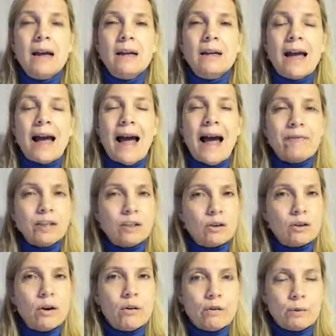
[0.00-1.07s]
having to
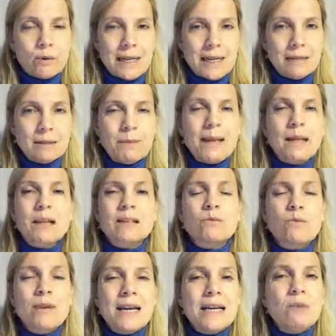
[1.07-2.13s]
go through this made us
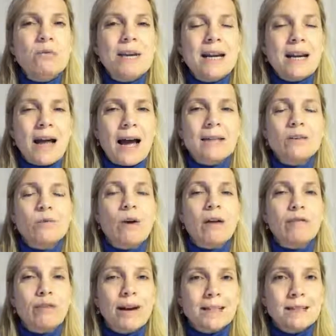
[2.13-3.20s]
really realize who our
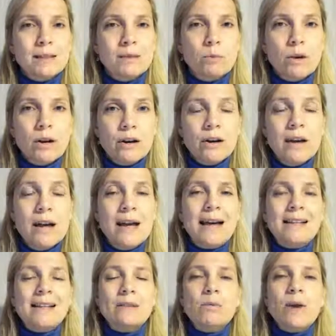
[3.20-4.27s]
friends were
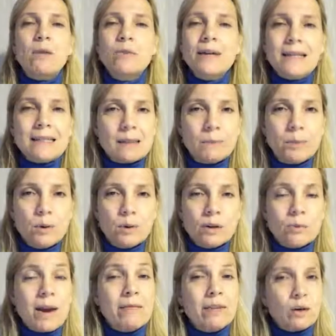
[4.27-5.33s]
and that we are really
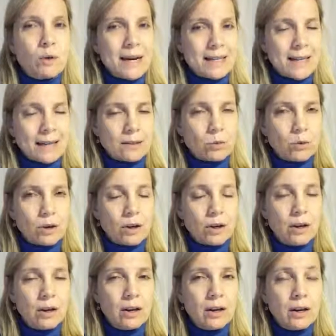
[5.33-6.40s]
supported. We have a great network.
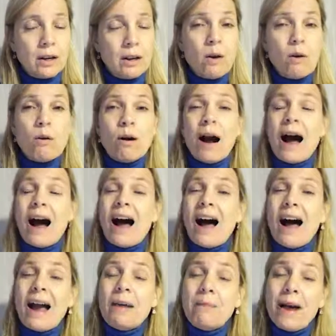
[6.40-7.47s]

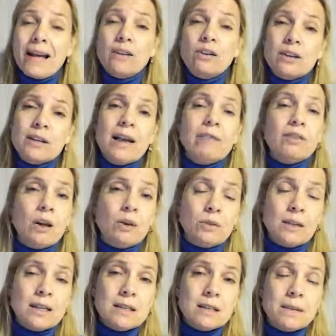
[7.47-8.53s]
I might not have known
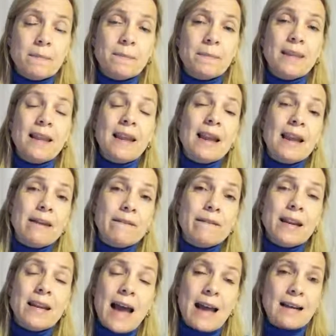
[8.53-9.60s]
this if
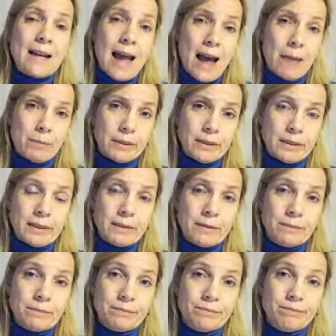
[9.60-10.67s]
it hadn't happened.
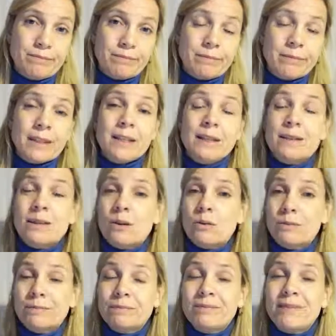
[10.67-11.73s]

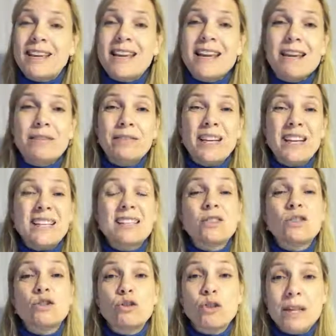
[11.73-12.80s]
So even in
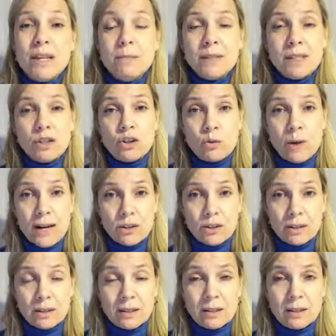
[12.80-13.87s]
extreme
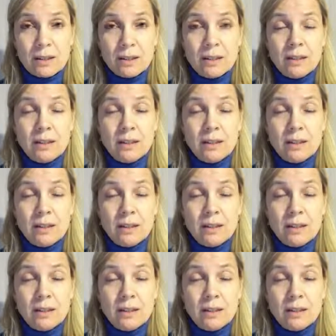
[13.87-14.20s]
situations,